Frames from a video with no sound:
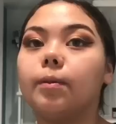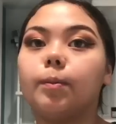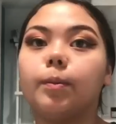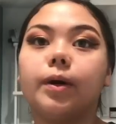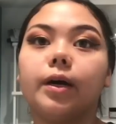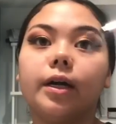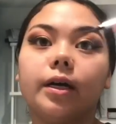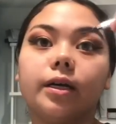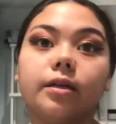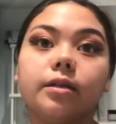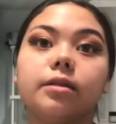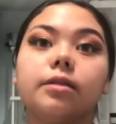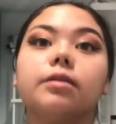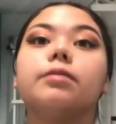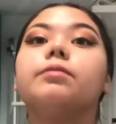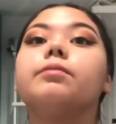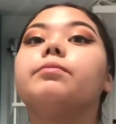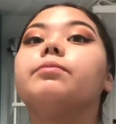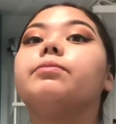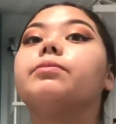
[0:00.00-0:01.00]
But
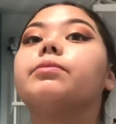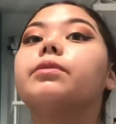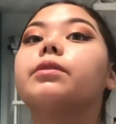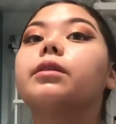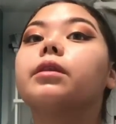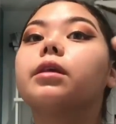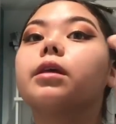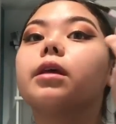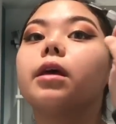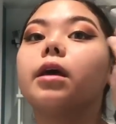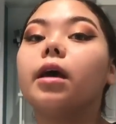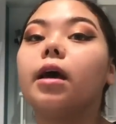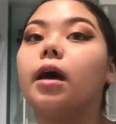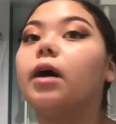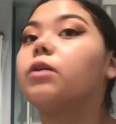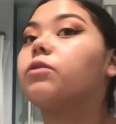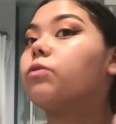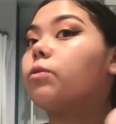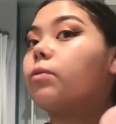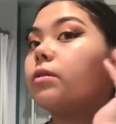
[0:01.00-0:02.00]

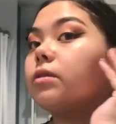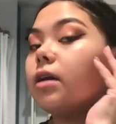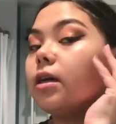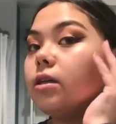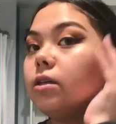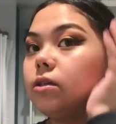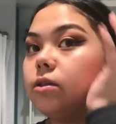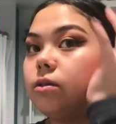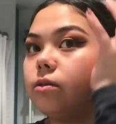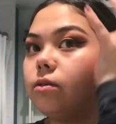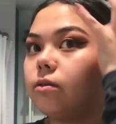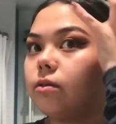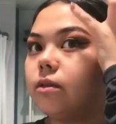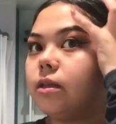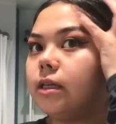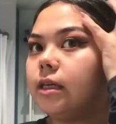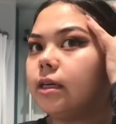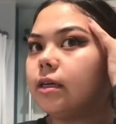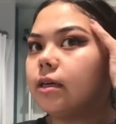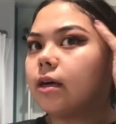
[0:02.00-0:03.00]
so once I do
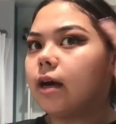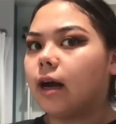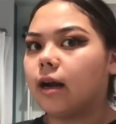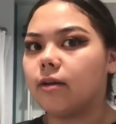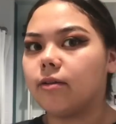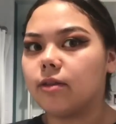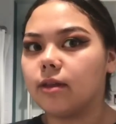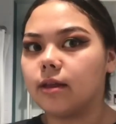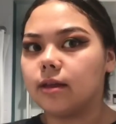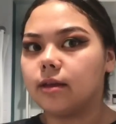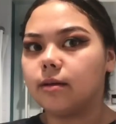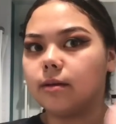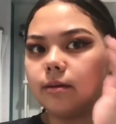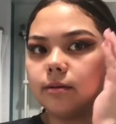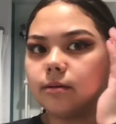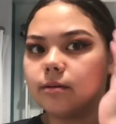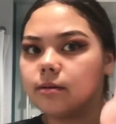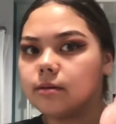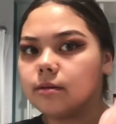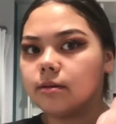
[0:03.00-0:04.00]
the kind of the
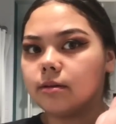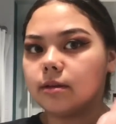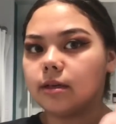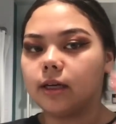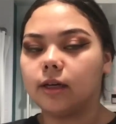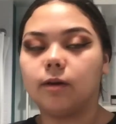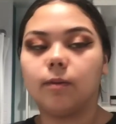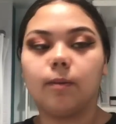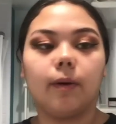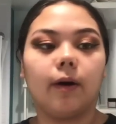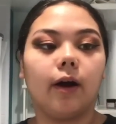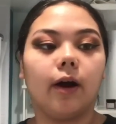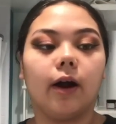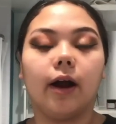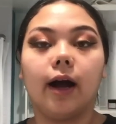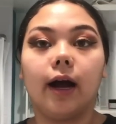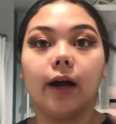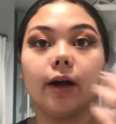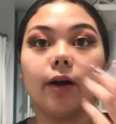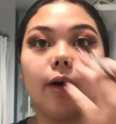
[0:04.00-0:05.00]
tail
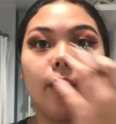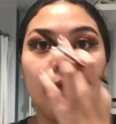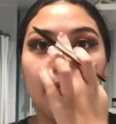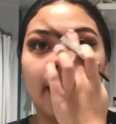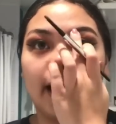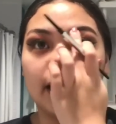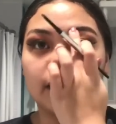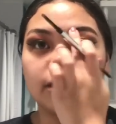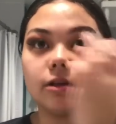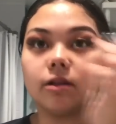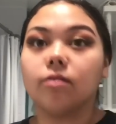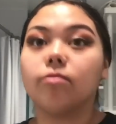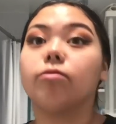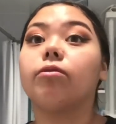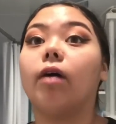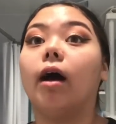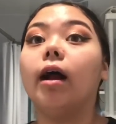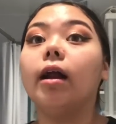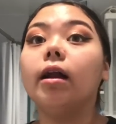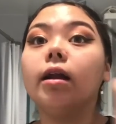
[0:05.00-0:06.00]
part, I go back to the
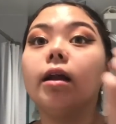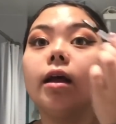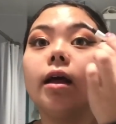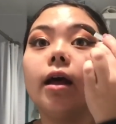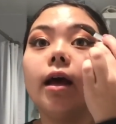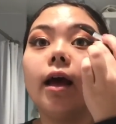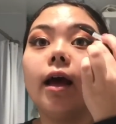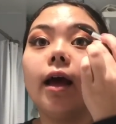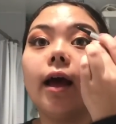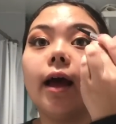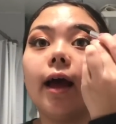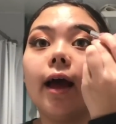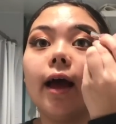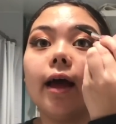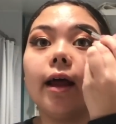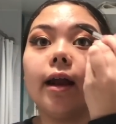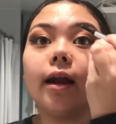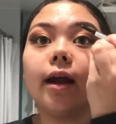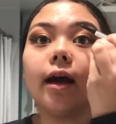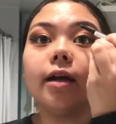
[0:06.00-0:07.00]
front
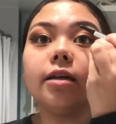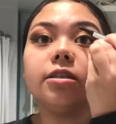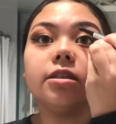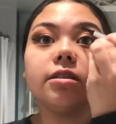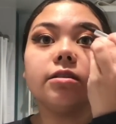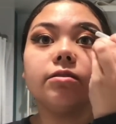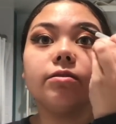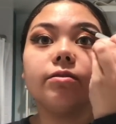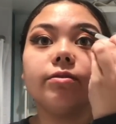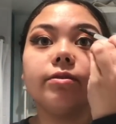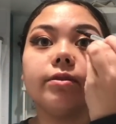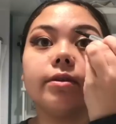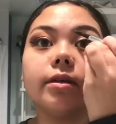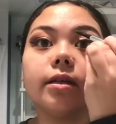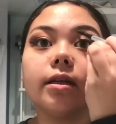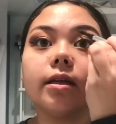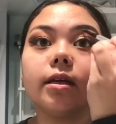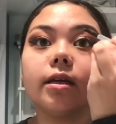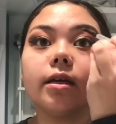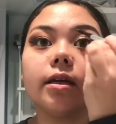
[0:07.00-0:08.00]
and I just
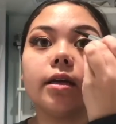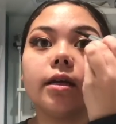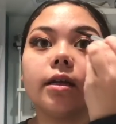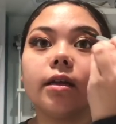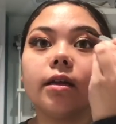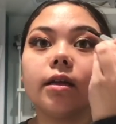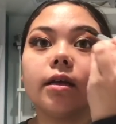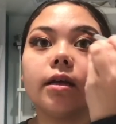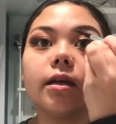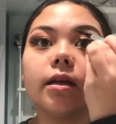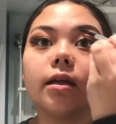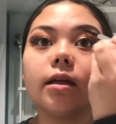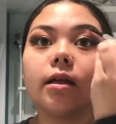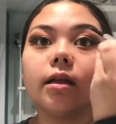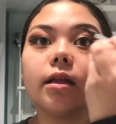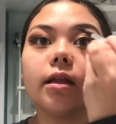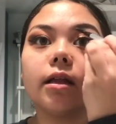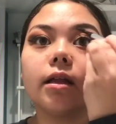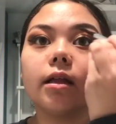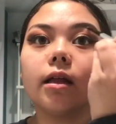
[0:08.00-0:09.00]
fill in
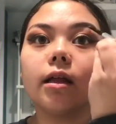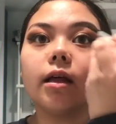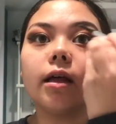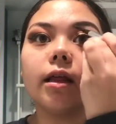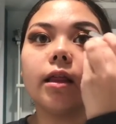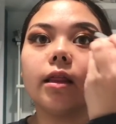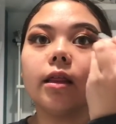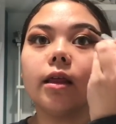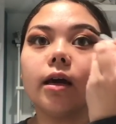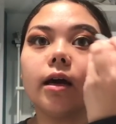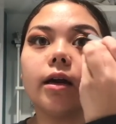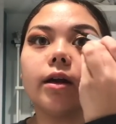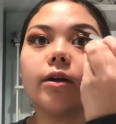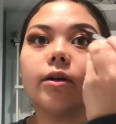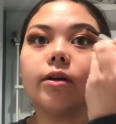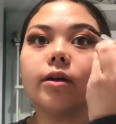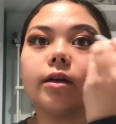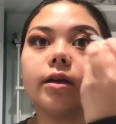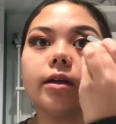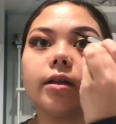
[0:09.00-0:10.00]
the
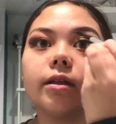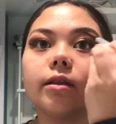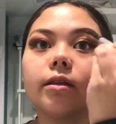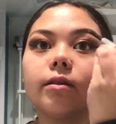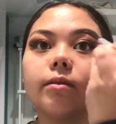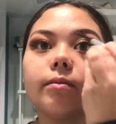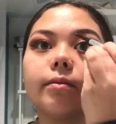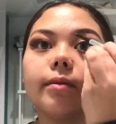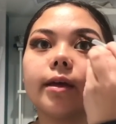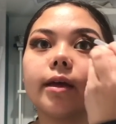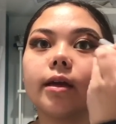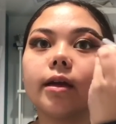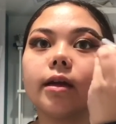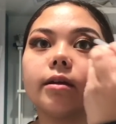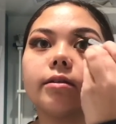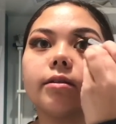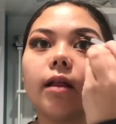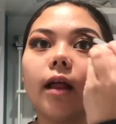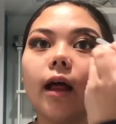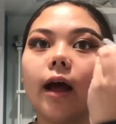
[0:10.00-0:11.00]
underneath, make a
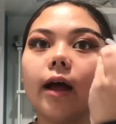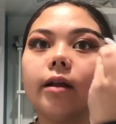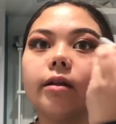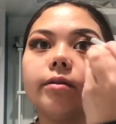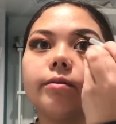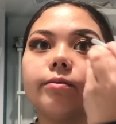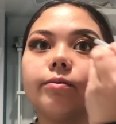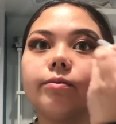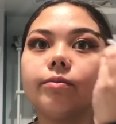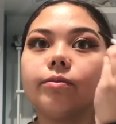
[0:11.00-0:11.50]
nice line